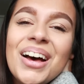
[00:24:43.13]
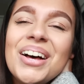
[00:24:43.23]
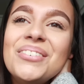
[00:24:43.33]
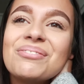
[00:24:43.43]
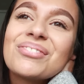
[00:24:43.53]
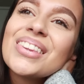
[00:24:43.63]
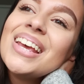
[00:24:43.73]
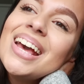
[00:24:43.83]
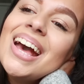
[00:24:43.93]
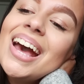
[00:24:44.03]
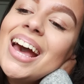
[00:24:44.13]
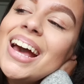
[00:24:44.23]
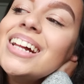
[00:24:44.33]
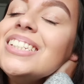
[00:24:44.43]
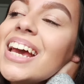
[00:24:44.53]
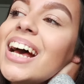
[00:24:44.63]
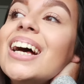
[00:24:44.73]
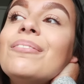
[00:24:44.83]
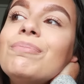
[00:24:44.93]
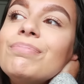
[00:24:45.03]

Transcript: Um, and yeah,